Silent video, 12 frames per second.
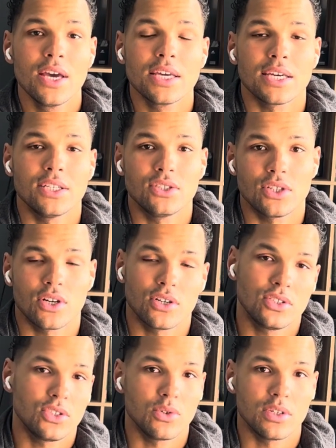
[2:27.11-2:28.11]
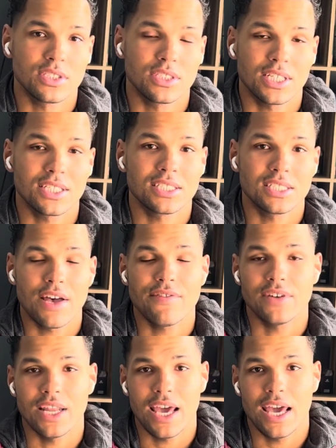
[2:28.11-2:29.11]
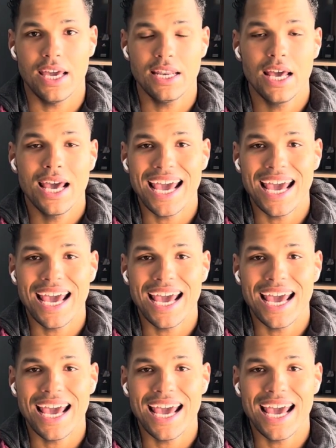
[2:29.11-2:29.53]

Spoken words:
can turn to a 6, 7, 8,